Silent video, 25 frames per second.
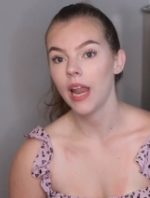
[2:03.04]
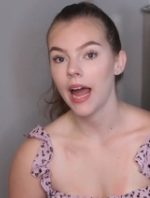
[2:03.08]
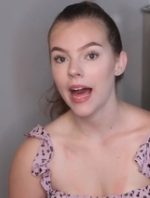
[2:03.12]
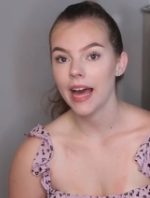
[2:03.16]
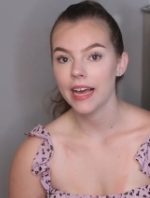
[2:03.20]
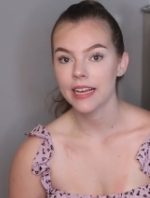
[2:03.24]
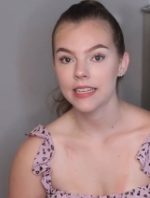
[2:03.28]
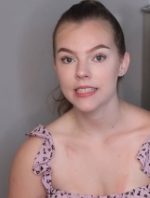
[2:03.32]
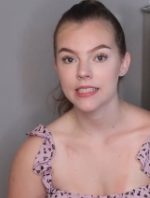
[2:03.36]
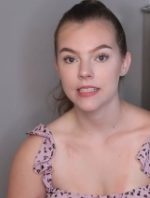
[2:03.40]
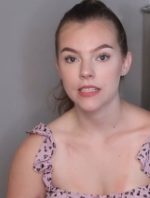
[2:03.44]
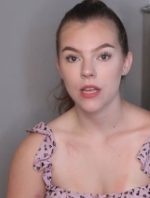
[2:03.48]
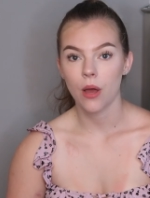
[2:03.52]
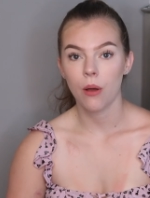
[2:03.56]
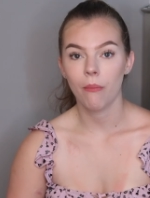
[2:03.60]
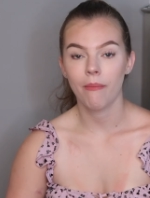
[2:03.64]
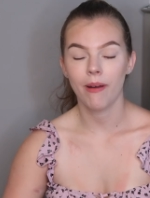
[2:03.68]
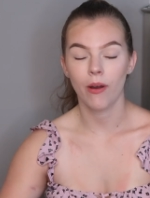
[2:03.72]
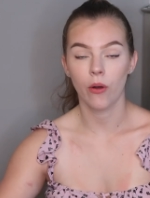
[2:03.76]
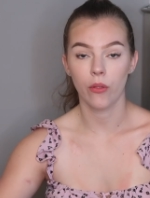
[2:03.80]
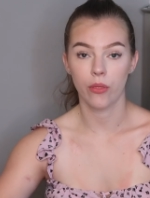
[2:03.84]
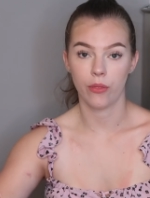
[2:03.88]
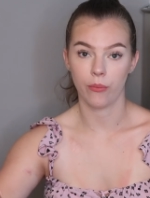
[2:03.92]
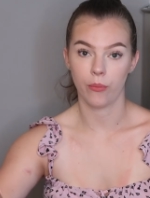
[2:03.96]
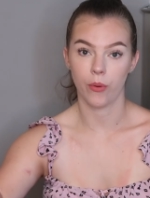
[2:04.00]
legs,
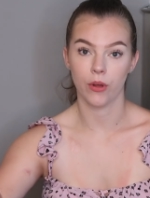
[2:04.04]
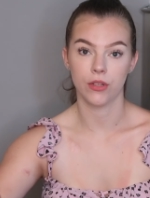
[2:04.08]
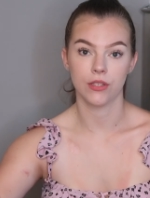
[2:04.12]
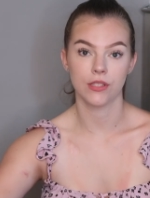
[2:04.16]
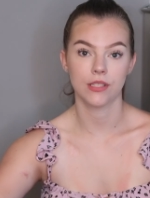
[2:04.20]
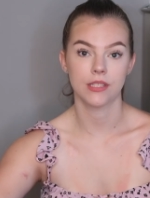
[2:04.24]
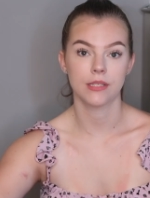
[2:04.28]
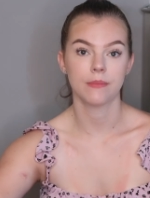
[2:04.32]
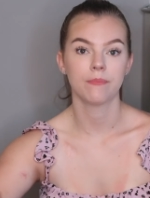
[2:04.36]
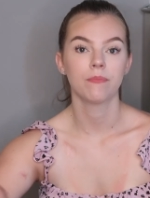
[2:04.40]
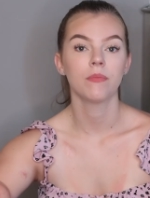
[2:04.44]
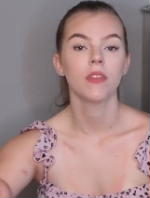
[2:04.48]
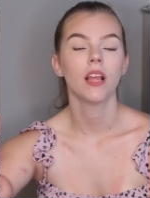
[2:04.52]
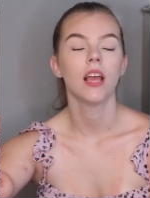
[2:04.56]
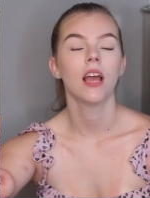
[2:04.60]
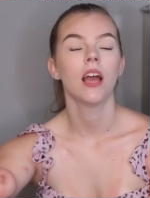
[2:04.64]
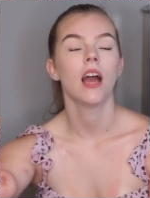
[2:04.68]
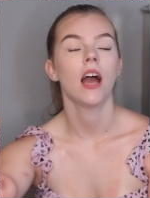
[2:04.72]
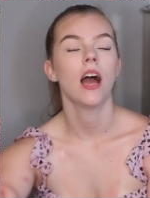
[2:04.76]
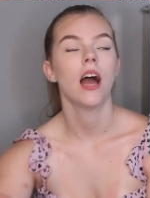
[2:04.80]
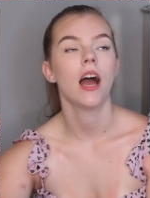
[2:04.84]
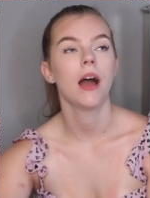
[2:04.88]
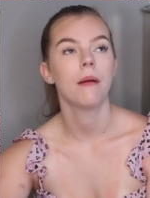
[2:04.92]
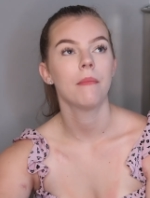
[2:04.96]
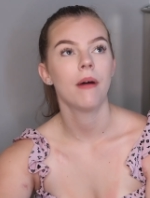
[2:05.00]
my other ones,
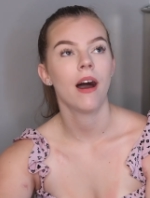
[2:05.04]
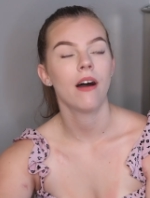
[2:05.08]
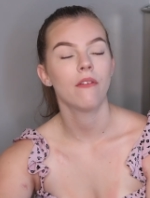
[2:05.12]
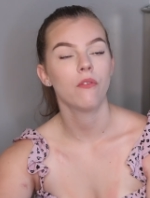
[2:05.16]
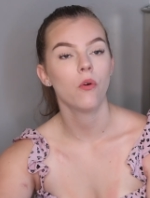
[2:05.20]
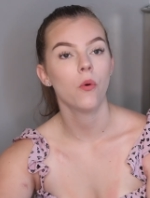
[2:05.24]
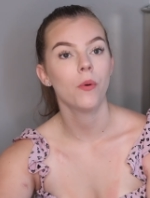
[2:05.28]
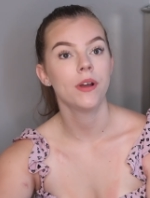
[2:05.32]
have